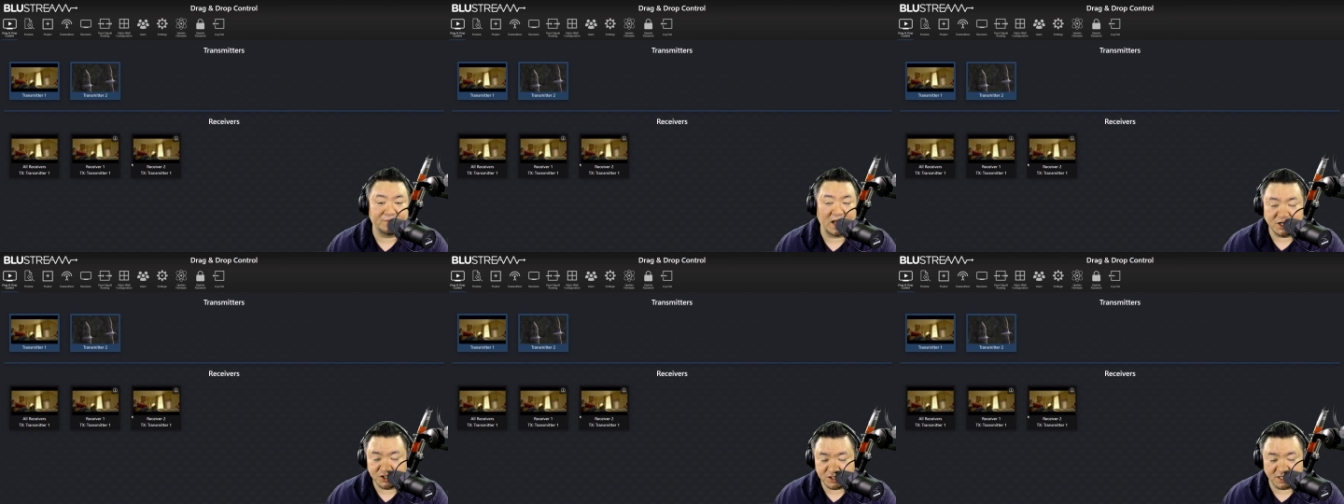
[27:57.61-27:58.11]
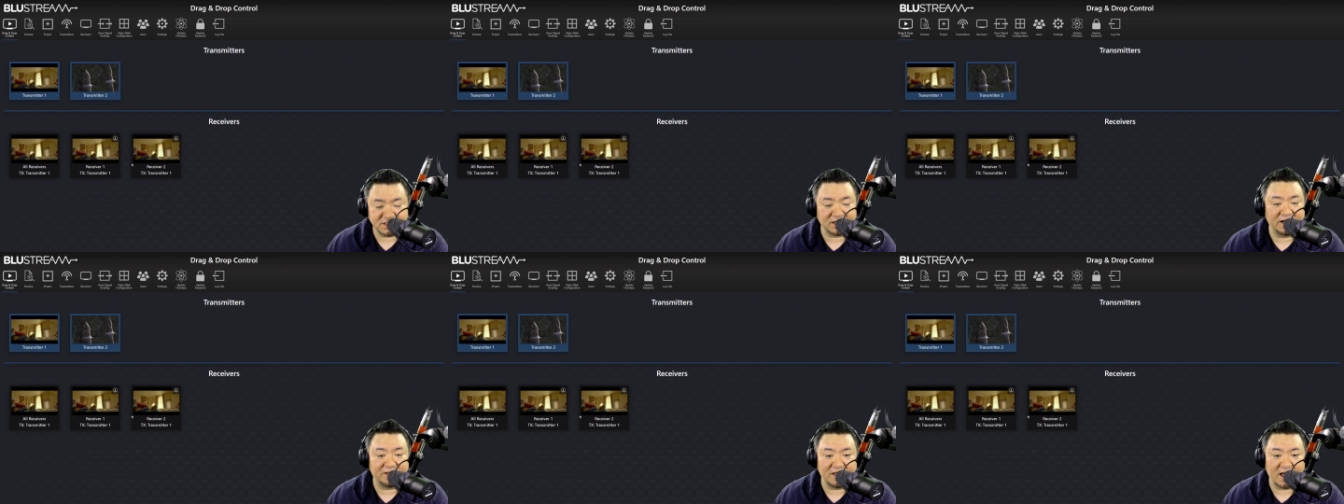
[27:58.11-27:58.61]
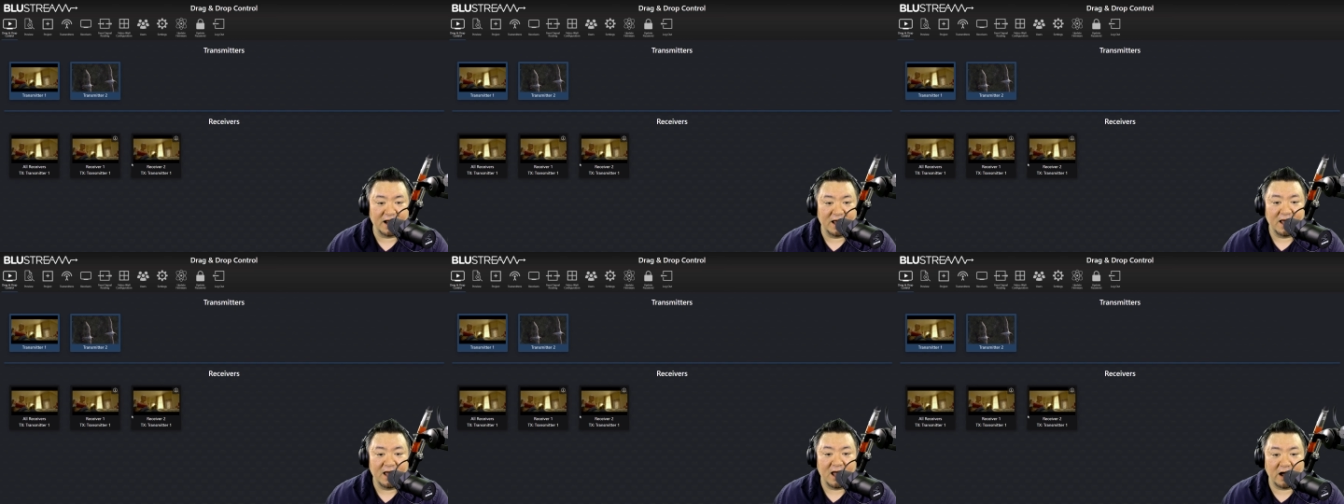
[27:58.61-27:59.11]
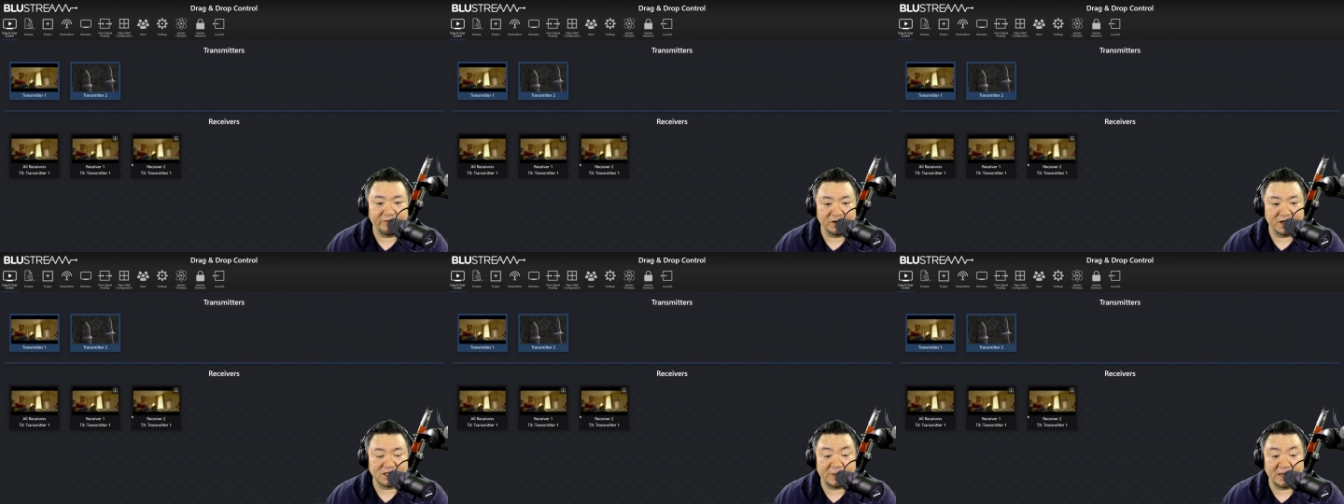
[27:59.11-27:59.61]
And just like that,
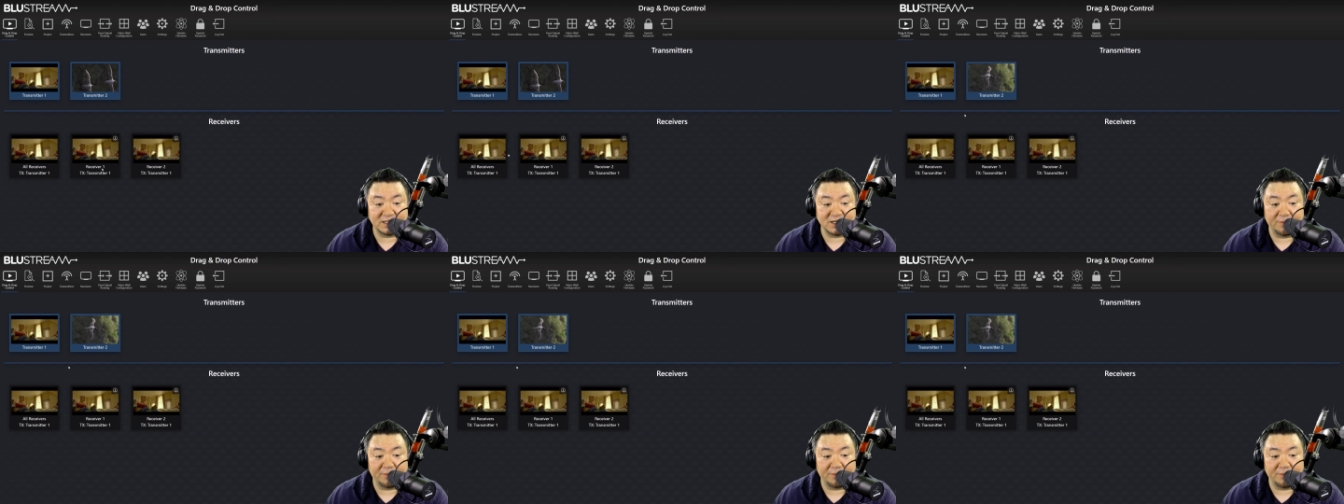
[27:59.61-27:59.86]
everything is picked up.